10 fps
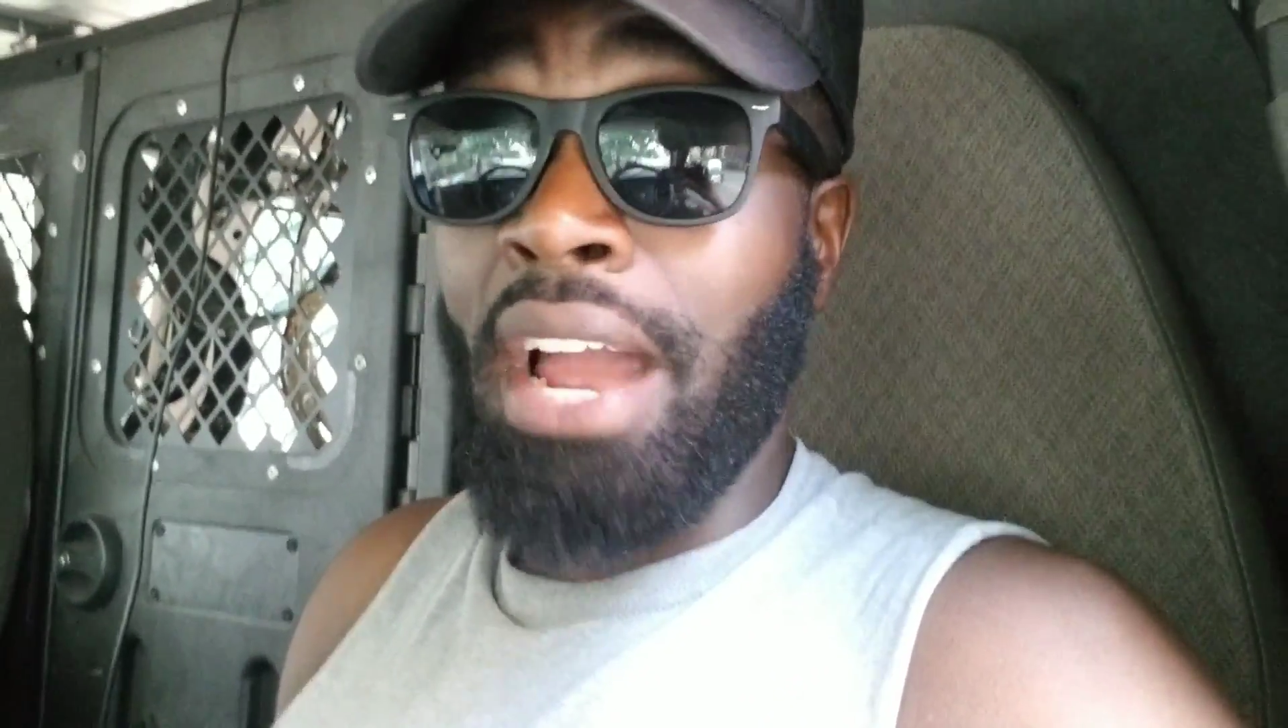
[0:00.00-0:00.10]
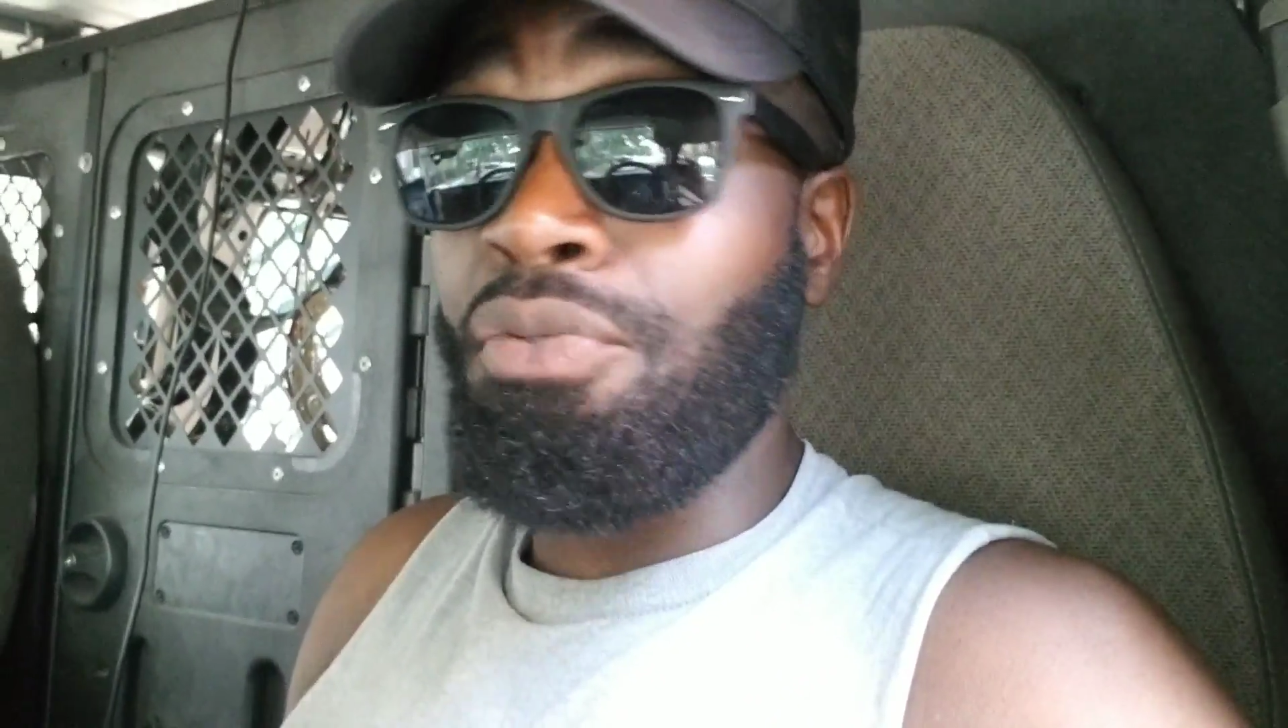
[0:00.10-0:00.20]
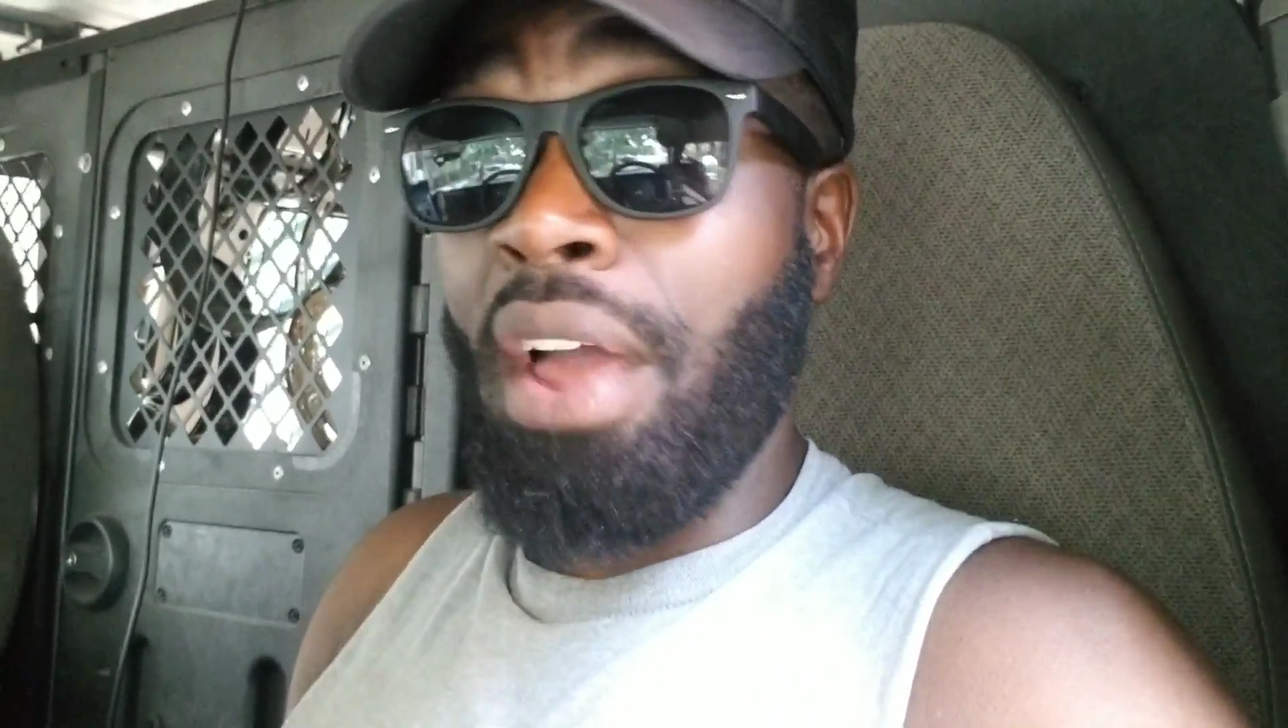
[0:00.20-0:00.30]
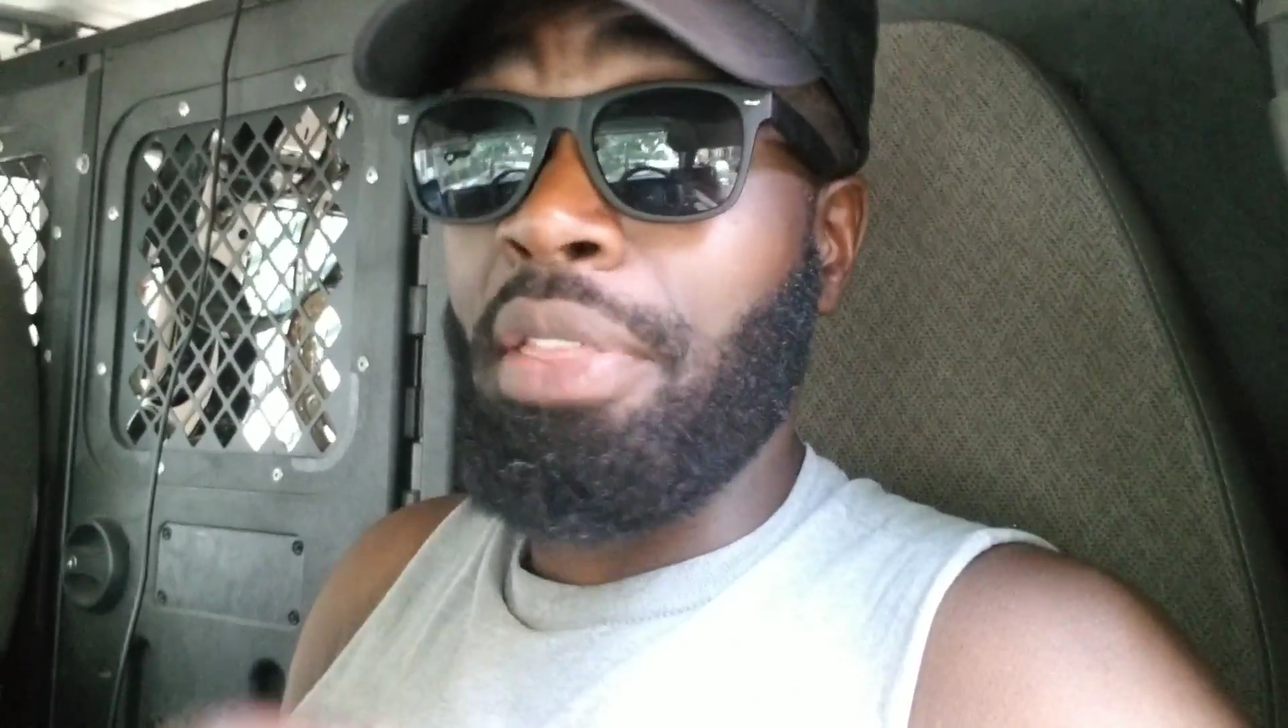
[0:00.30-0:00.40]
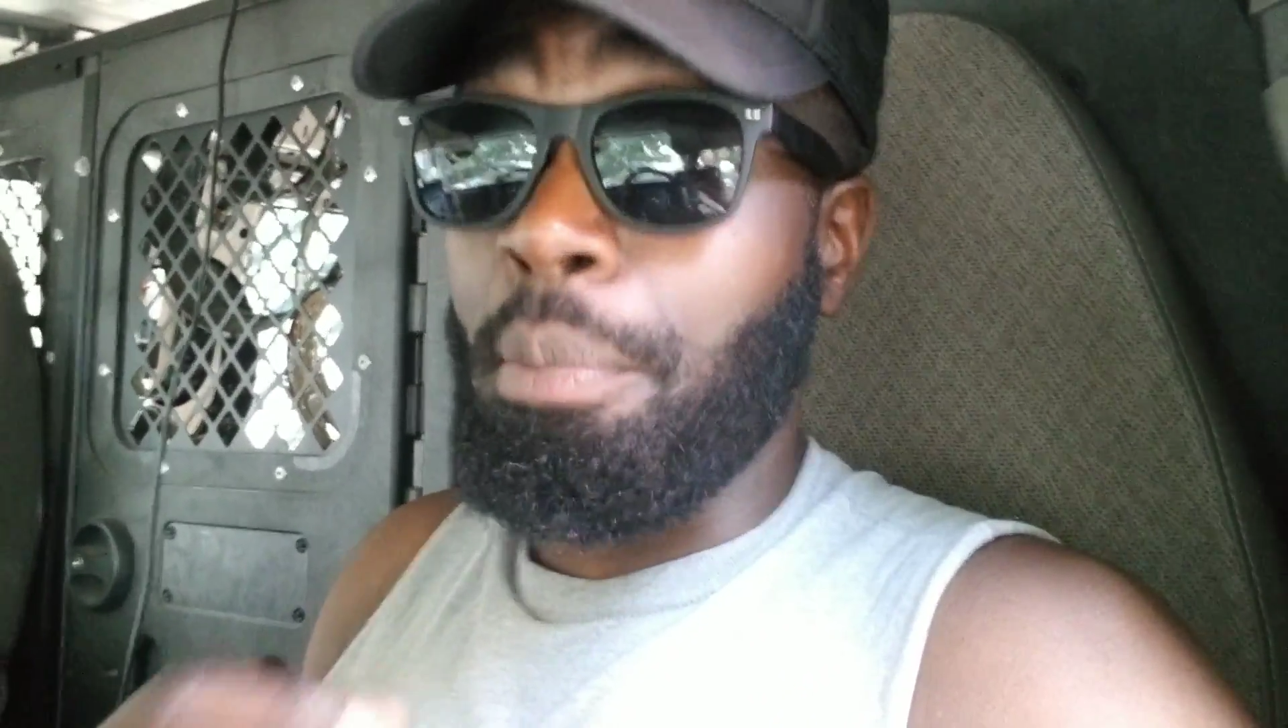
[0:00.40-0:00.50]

I'd rather